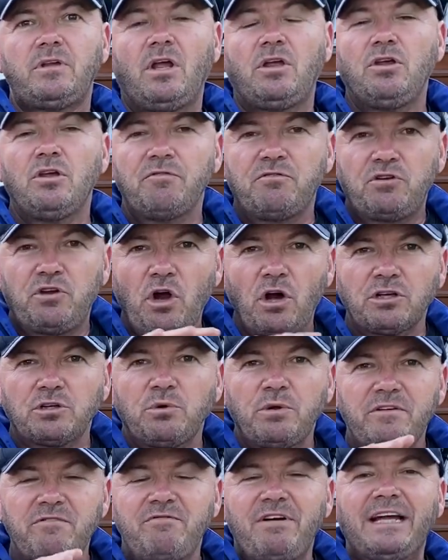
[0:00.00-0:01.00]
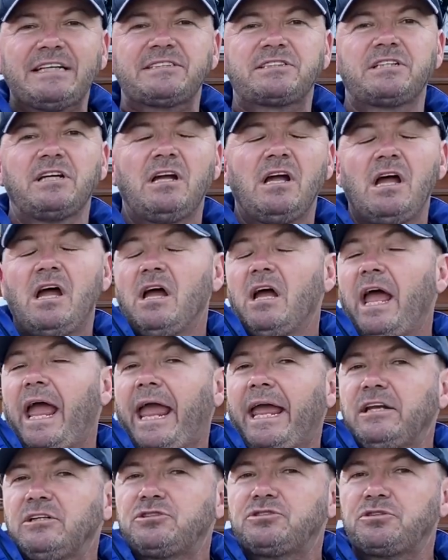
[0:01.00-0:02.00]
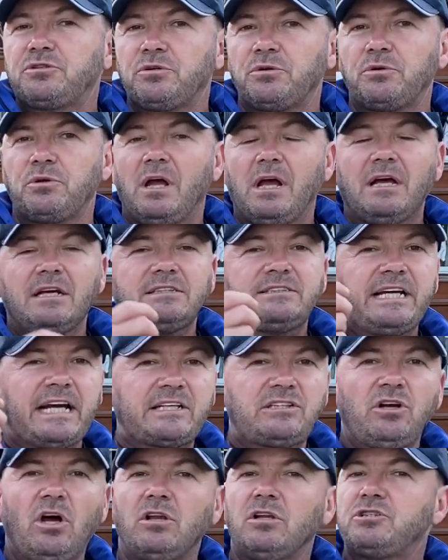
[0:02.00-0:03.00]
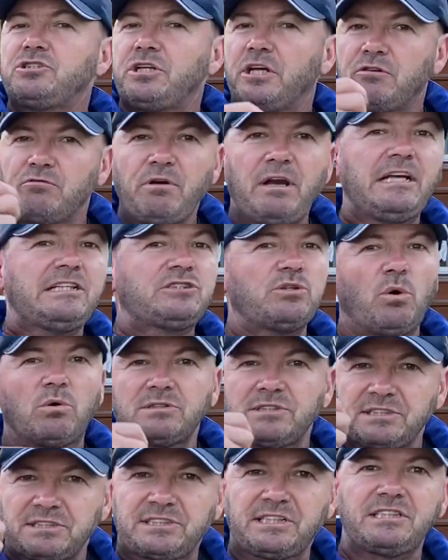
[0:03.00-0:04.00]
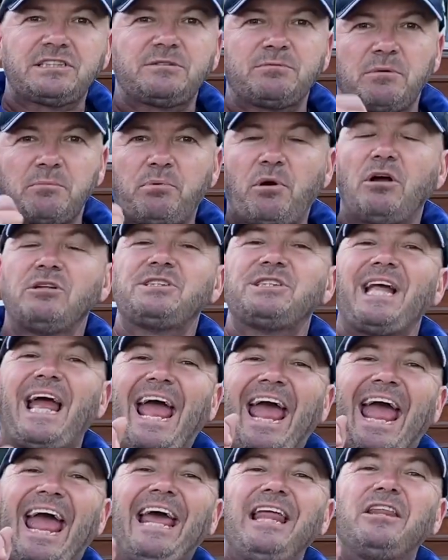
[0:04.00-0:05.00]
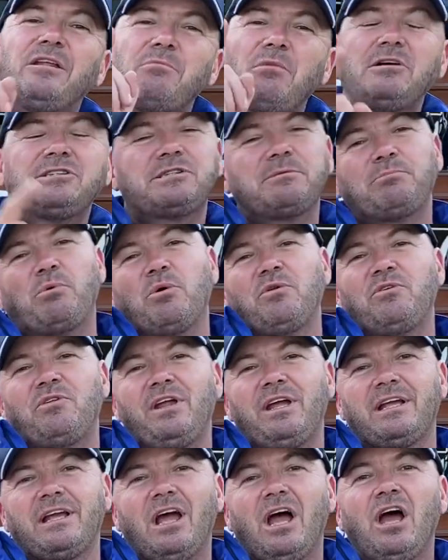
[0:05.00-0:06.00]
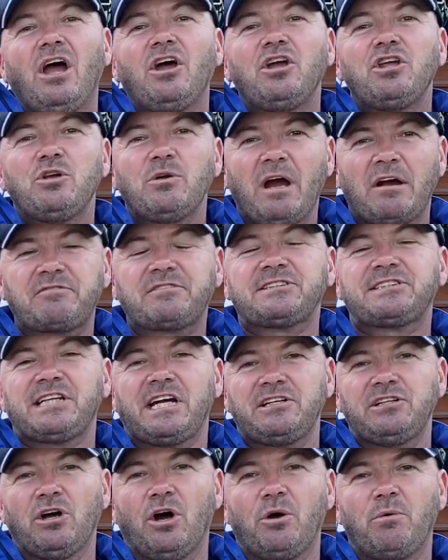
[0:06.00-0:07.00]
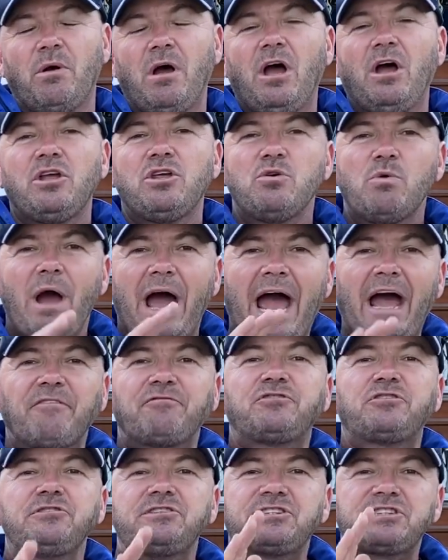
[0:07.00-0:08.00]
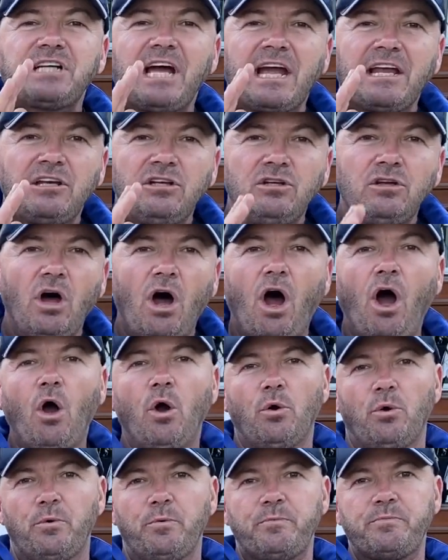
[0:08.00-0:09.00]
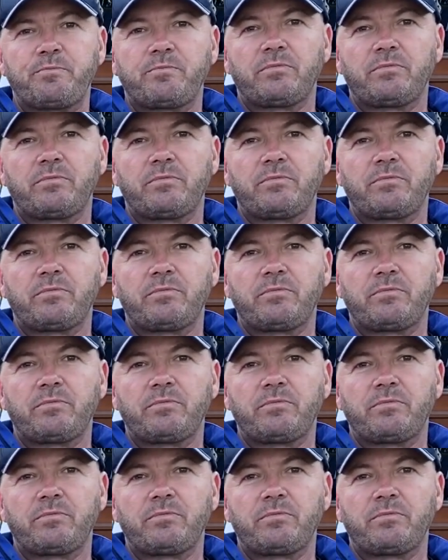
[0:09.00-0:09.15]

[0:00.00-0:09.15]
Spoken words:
You've got to invest into technology and resource and system and process. And the most important thing, you have to say no. You have to say no